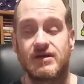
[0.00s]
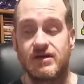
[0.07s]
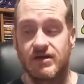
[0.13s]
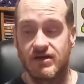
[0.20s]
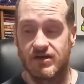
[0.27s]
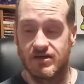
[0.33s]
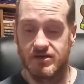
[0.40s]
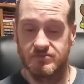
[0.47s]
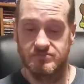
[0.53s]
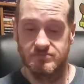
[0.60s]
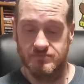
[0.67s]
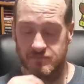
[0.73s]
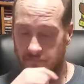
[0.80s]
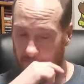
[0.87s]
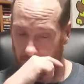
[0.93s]

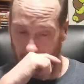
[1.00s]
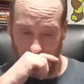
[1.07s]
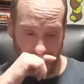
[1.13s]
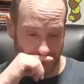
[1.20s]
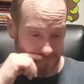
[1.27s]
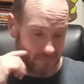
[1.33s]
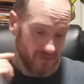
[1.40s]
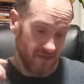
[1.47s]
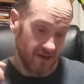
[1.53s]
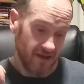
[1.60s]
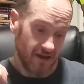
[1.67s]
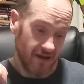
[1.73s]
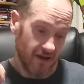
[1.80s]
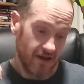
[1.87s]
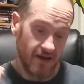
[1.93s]
Um,
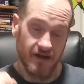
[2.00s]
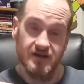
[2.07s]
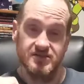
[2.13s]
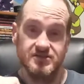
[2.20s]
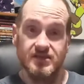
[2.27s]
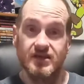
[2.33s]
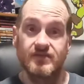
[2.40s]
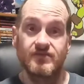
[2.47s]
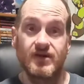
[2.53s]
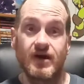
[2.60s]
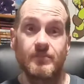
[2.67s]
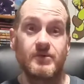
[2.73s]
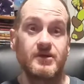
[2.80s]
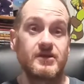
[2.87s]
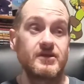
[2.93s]
I honestly have
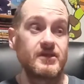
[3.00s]
not been